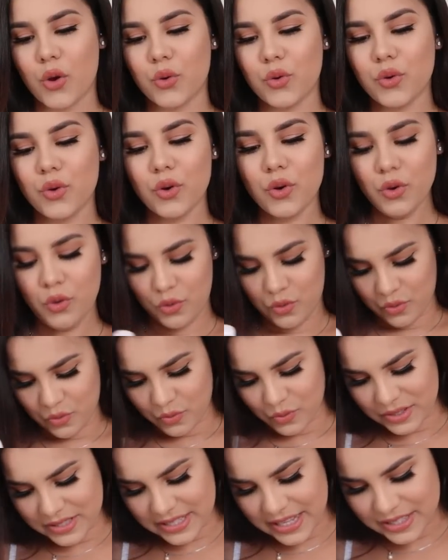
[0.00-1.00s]
Ooh,
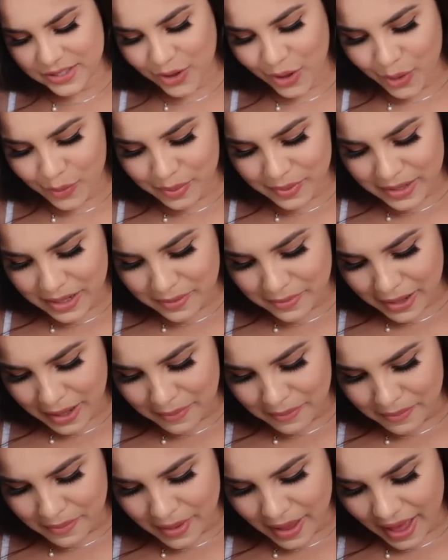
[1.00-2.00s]
was this open in my
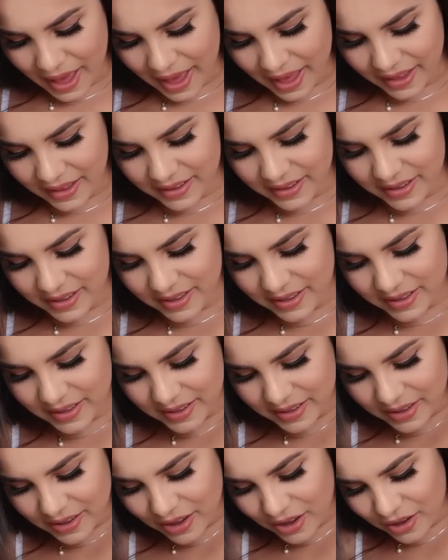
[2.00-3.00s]
bag?
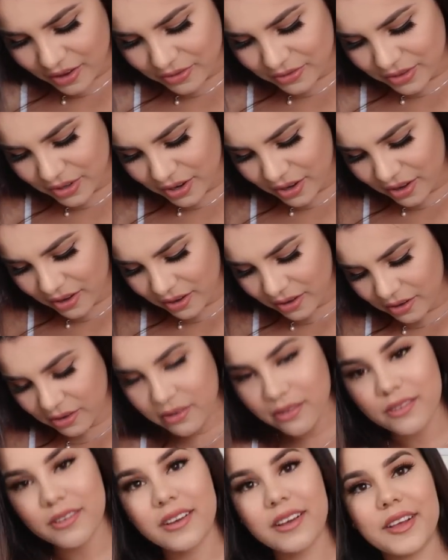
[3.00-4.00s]
Oh
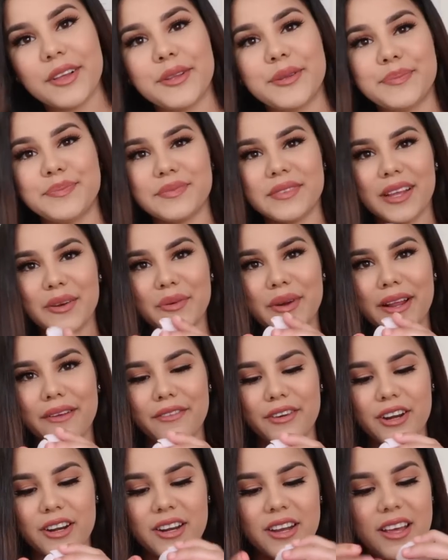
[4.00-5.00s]
no.
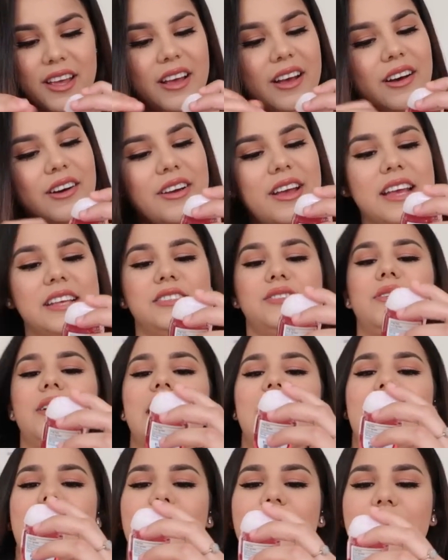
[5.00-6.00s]
Whatever. Okay, so I
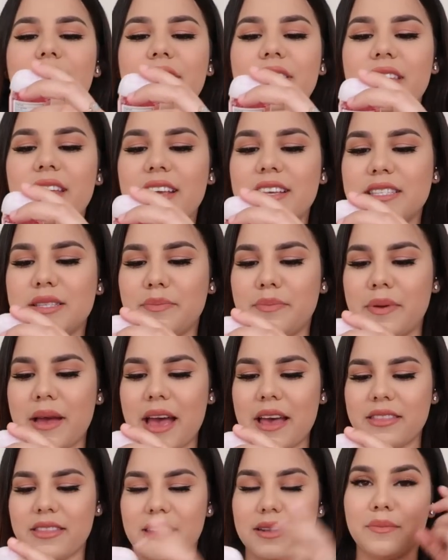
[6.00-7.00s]
have this
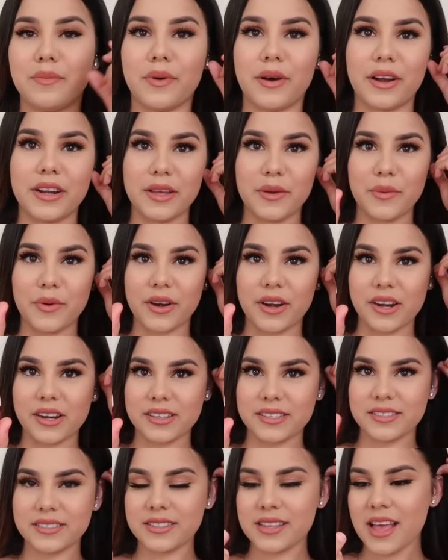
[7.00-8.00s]
Bath and Body
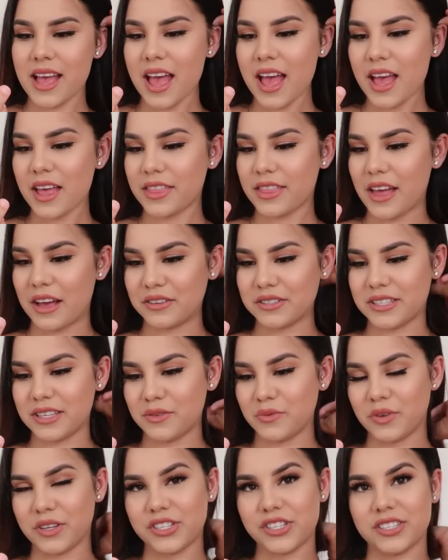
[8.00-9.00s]
Works
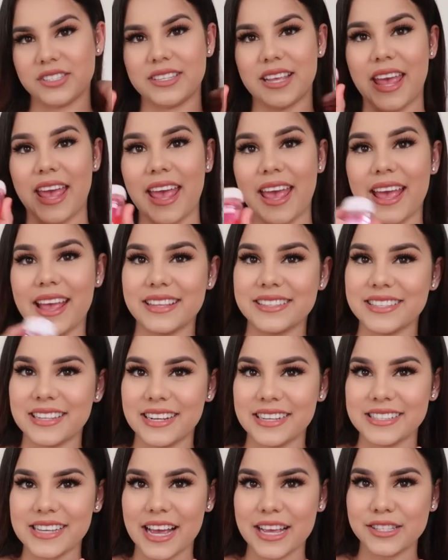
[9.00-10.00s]
1000 Wishes hand
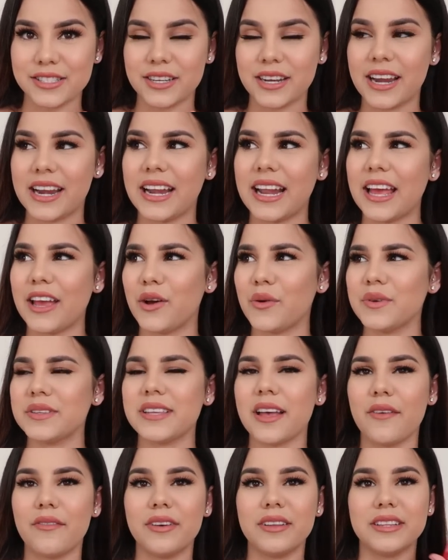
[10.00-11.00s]
sanitizer, and I always
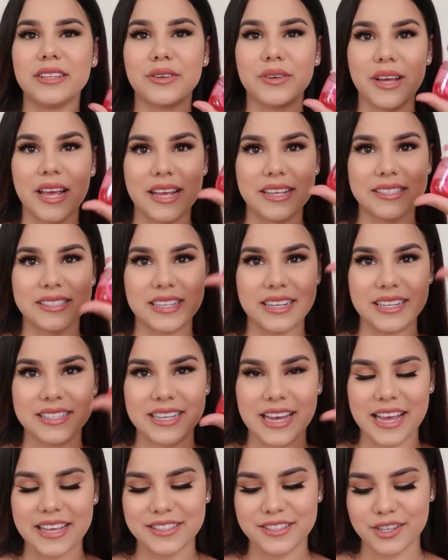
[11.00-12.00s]
have a little hand
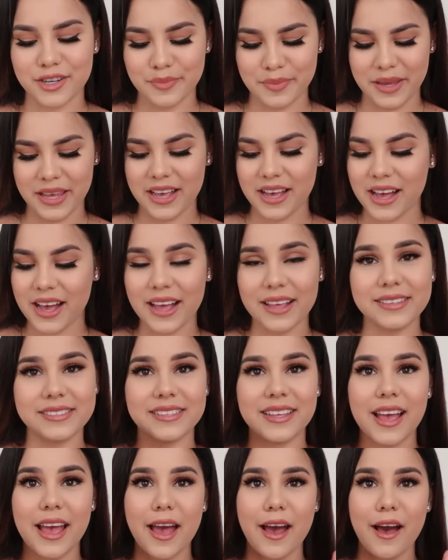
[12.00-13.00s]
sanitizer because
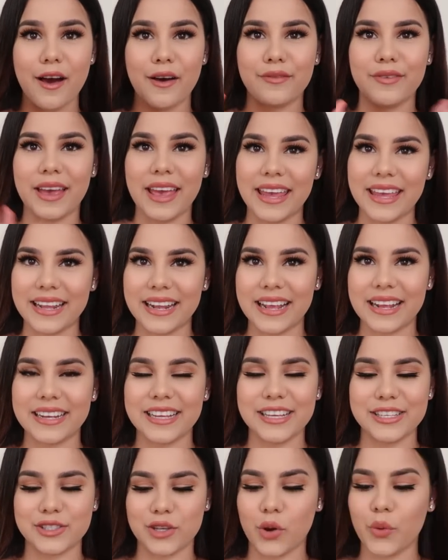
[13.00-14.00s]
of Aiden.
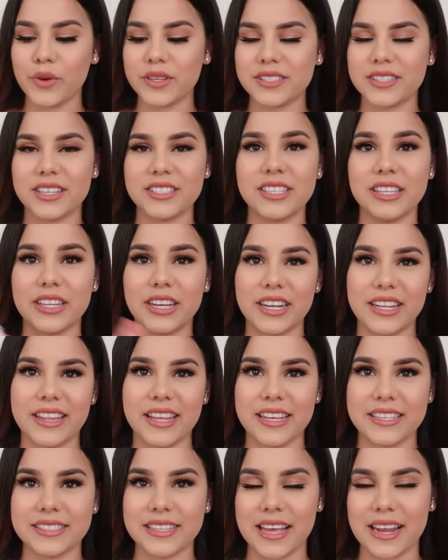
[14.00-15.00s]
He's always touching their
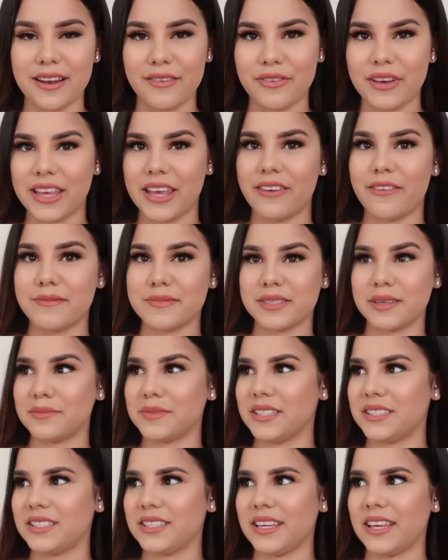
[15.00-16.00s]
things, and if I give him
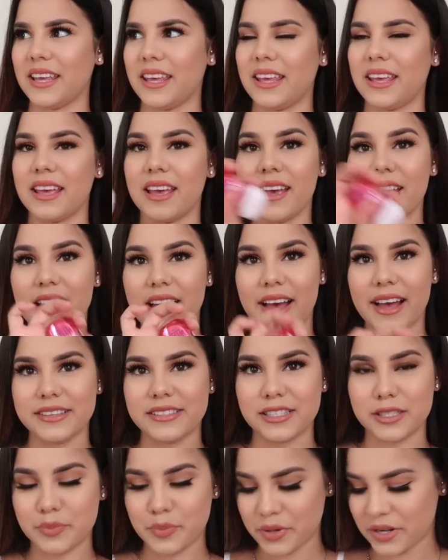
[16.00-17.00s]
something to eat, I
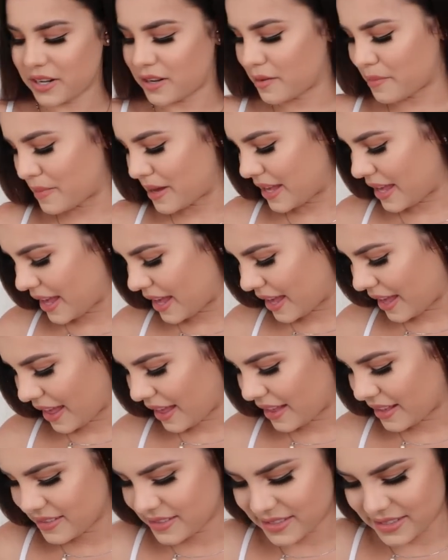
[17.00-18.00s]
just put it on my
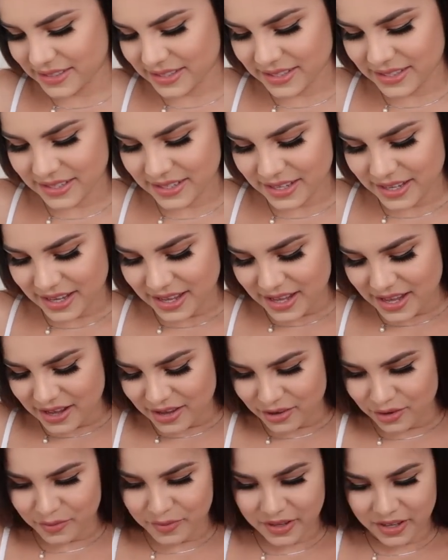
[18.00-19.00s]
hands.
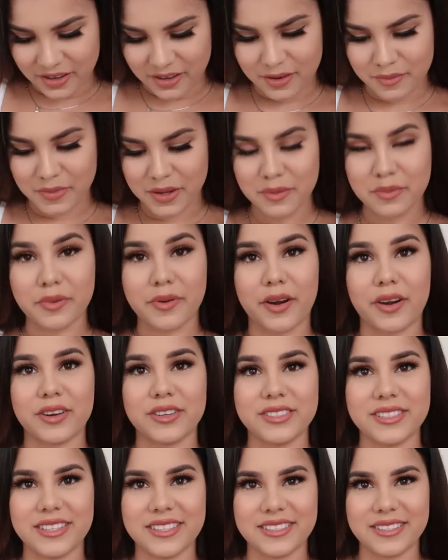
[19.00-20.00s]
Oh my god, my
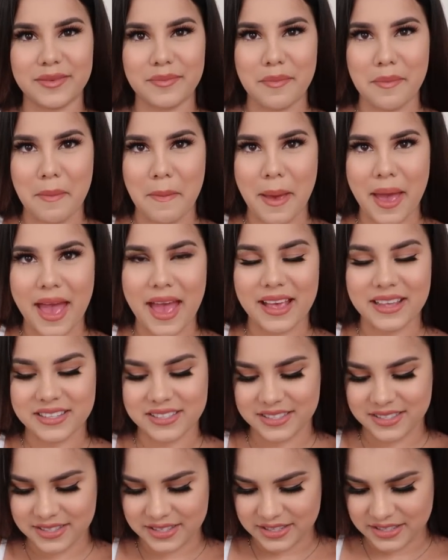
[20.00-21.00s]
purse is a
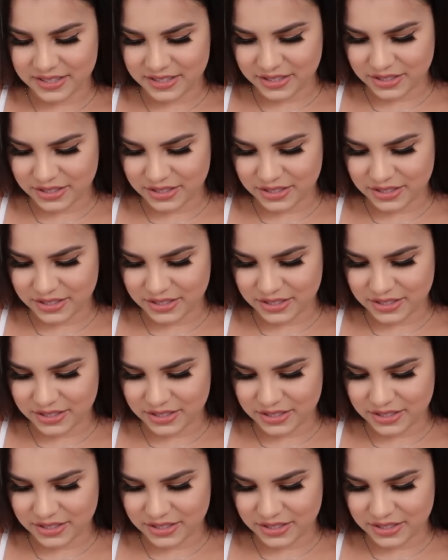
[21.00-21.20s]
mess.